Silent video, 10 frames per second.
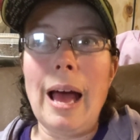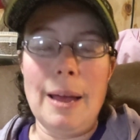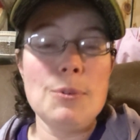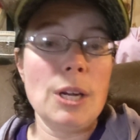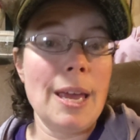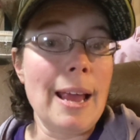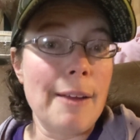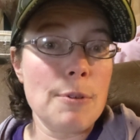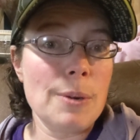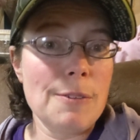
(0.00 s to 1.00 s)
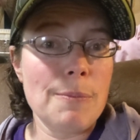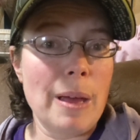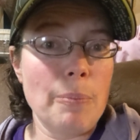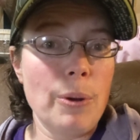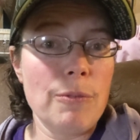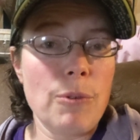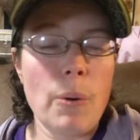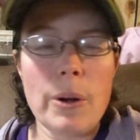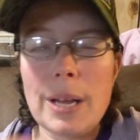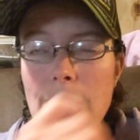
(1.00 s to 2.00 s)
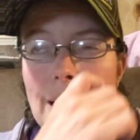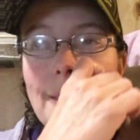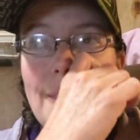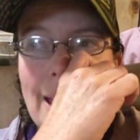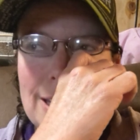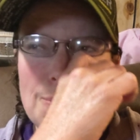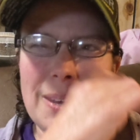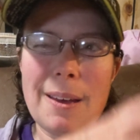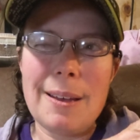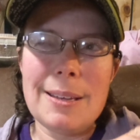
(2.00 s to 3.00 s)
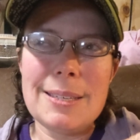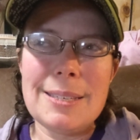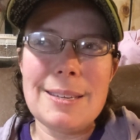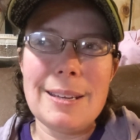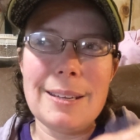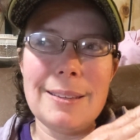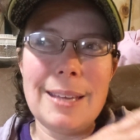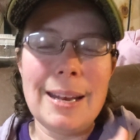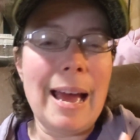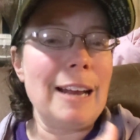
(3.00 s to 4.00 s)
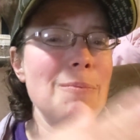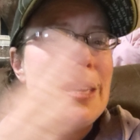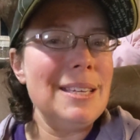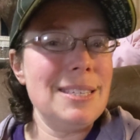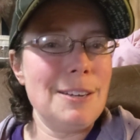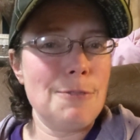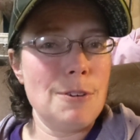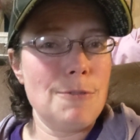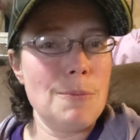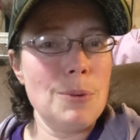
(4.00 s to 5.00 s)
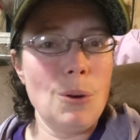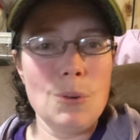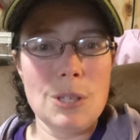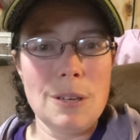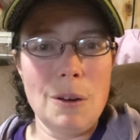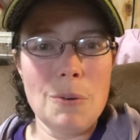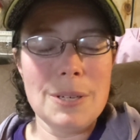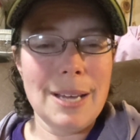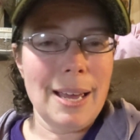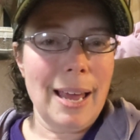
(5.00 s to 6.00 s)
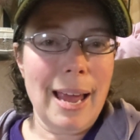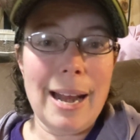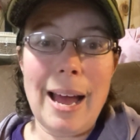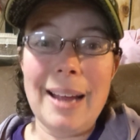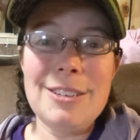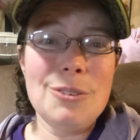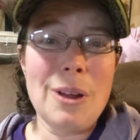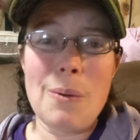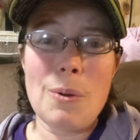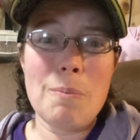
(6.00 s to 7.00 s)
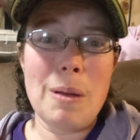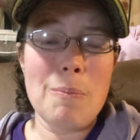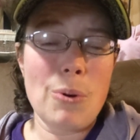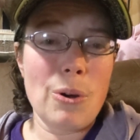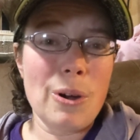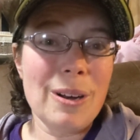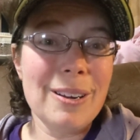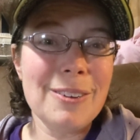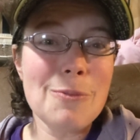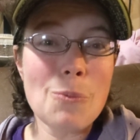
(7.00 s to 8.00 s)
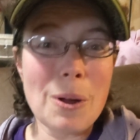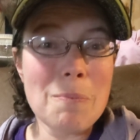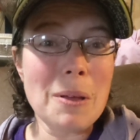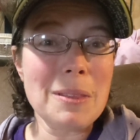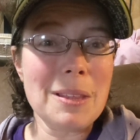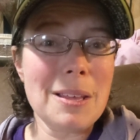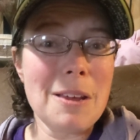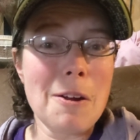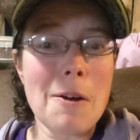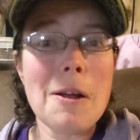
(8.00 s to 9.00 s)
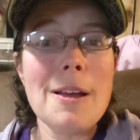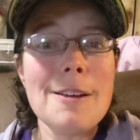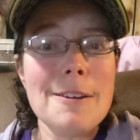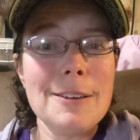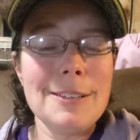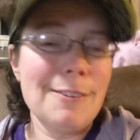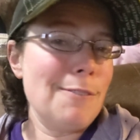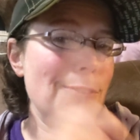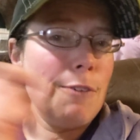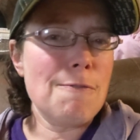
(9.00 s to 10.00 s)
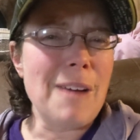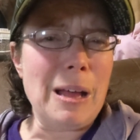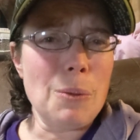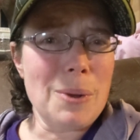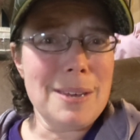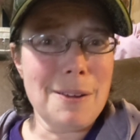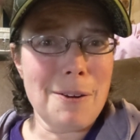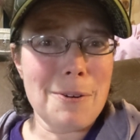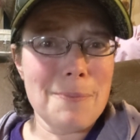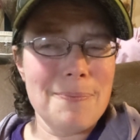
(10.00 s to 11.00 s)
I'm checking everybody from that point forward. That is because the anatomy is different from goat to goat, and I do not remember 1 month of the year the following year.